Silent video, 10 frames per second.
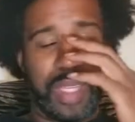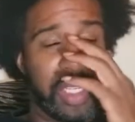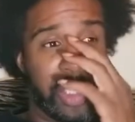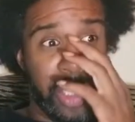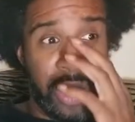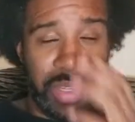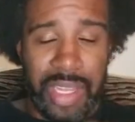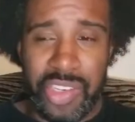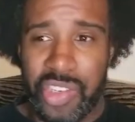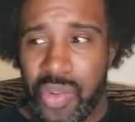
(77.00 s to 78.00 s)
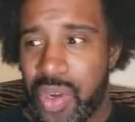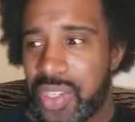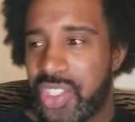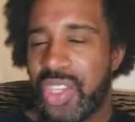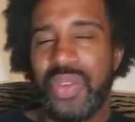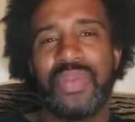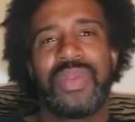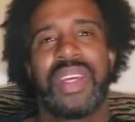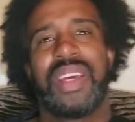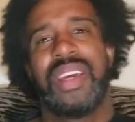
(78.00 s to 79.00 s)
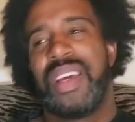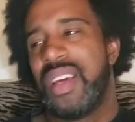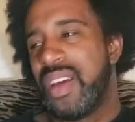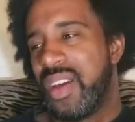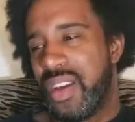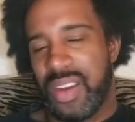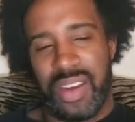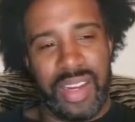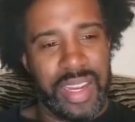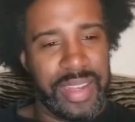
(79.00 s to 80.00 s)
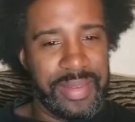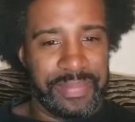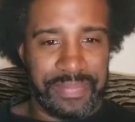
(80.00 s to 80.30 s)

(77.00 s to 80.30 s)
Song is short, too. All right.